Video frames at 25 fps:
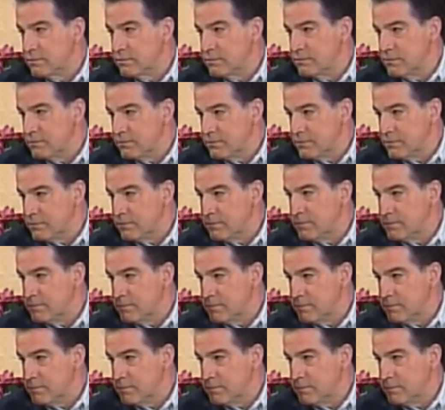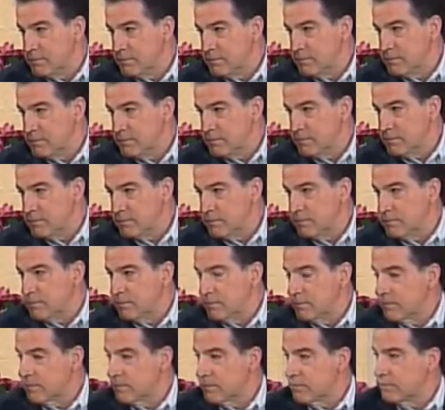
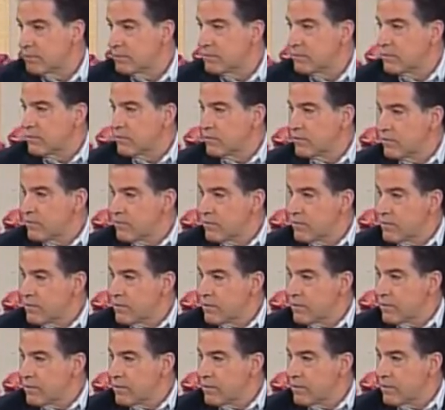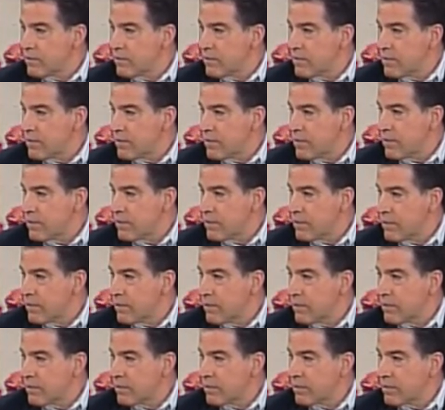
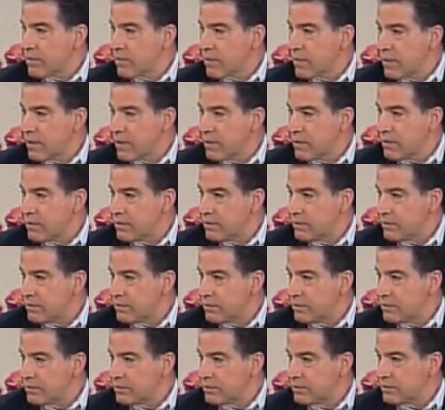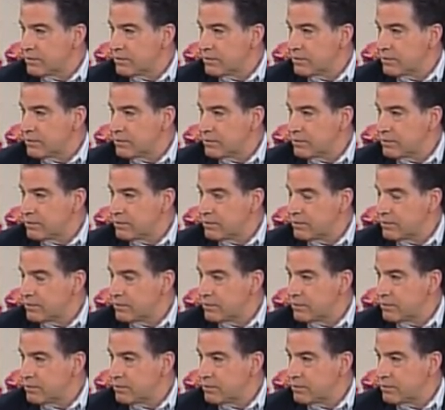
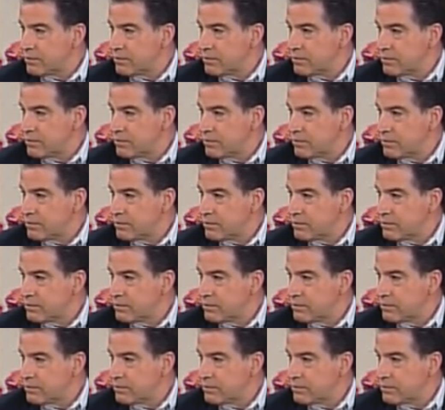[no speech]